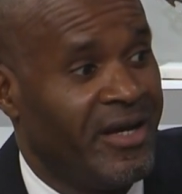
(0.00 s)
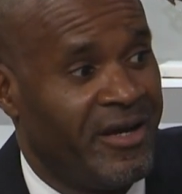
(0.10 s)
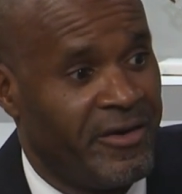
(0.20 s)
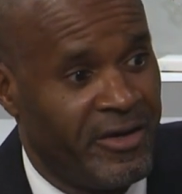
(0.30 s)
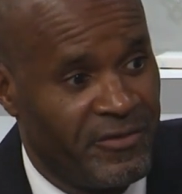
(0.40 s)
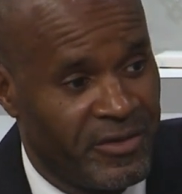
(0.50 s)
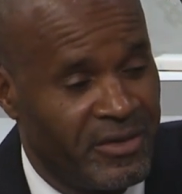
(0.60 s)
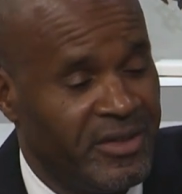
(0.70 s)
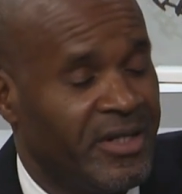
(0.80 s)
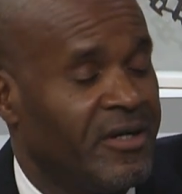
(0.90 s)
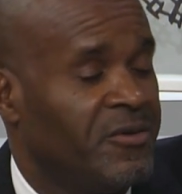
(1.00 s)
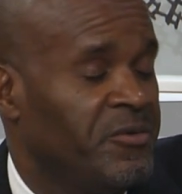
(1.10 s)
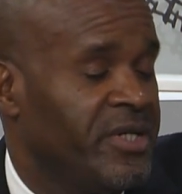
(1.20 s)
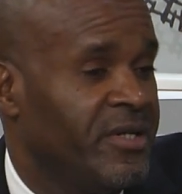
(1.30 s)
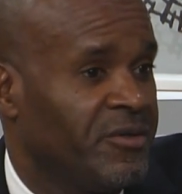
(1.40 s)
However,
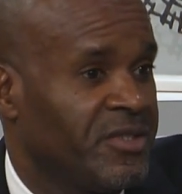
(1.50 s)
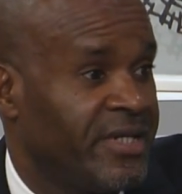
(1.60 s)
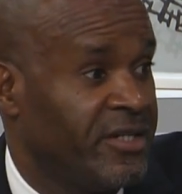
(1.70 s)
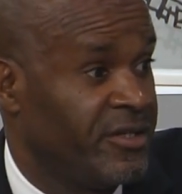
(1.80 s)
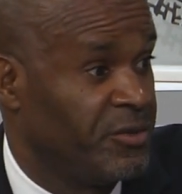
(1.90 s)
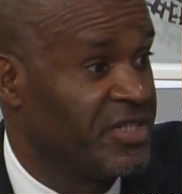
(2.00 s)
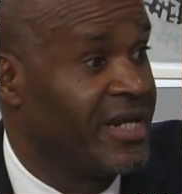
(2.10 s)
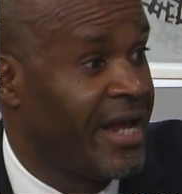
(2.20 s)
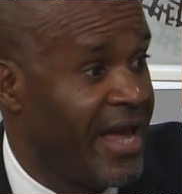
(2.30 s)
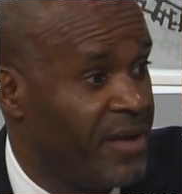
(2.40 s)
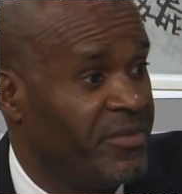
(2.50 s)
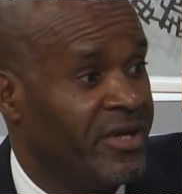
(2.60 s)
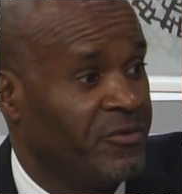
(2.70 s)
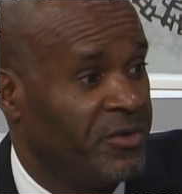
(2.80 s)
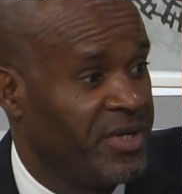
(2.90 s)
we noticed that there was a gap
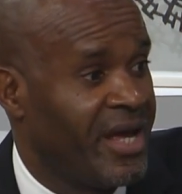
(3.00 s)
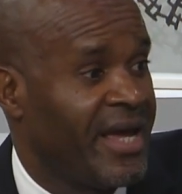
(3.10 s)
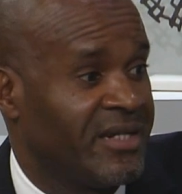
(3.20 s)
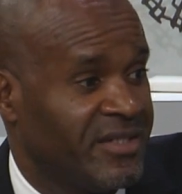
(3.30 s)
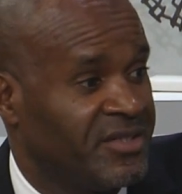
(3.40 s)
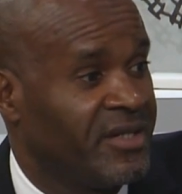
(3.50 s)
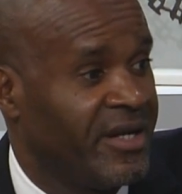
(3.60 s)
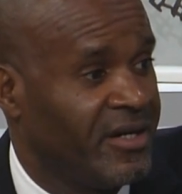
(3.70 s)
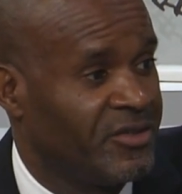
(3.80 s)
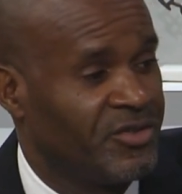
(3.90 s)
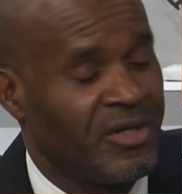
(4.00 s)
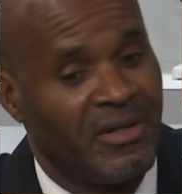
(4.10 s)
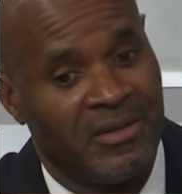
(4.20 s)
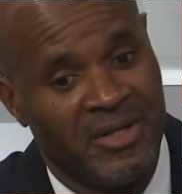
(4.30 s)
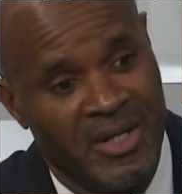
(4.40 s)
in women accessing care,
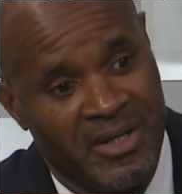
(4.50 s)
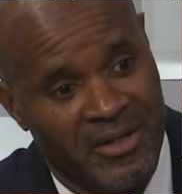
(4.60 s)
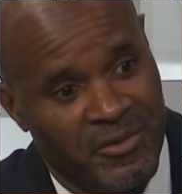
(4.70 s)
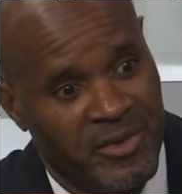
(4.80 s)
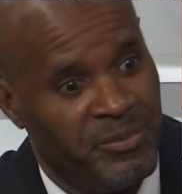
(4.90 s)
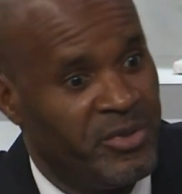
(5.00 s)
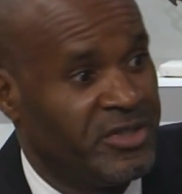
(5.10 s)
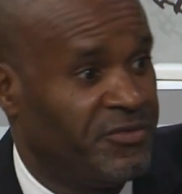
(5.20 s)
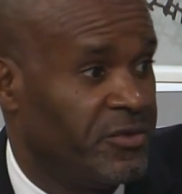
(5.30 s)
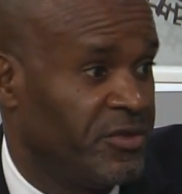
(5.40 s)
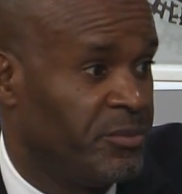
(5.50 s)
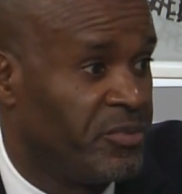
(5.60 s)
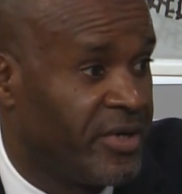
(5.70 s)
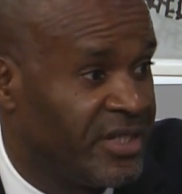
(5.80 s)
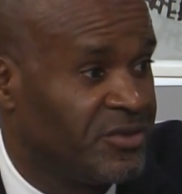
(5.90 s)
so we pushed for the
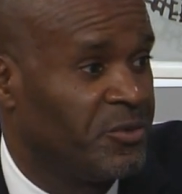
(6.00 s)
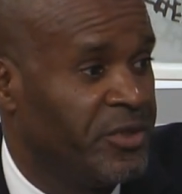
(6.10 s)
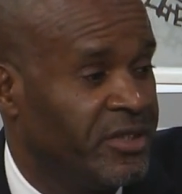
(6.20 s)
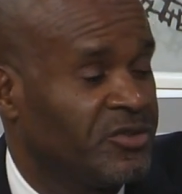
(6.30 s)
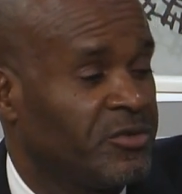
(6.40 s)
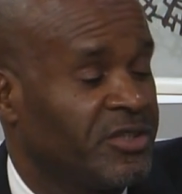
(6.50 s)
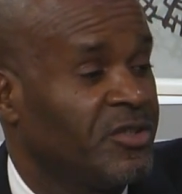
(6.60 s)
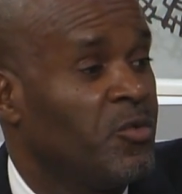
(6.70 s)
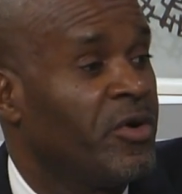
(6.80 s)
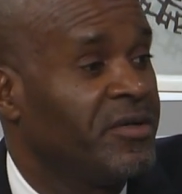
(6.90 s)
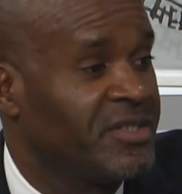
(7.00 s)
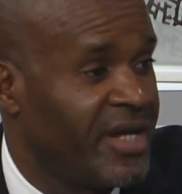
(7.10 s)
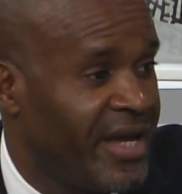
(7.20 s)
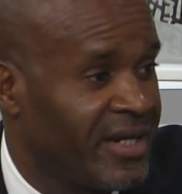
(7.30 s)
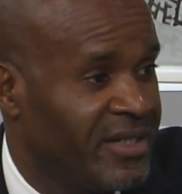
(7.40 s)
Breast Reconstruction Awareness
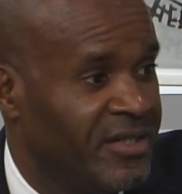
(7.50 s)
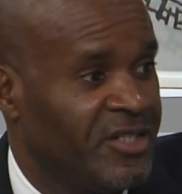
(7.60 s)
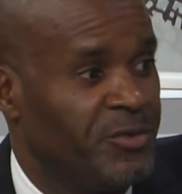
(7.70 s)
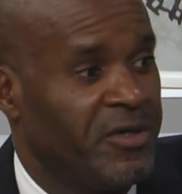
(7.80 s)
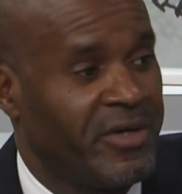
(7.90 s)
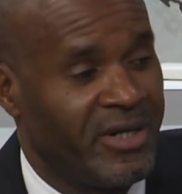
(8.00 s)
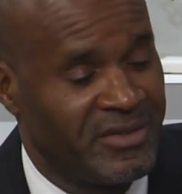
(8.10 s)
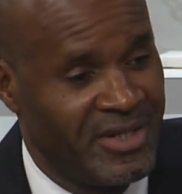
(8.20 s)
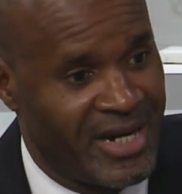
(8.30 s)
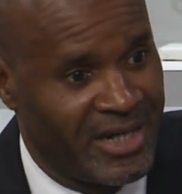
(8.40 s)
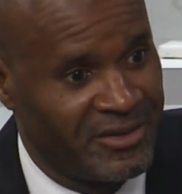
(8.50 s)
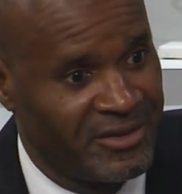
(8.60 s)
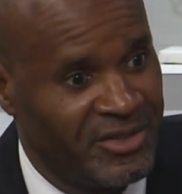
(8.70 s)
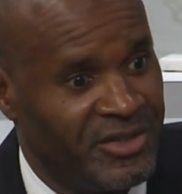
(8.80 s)
Act, and this requires doctors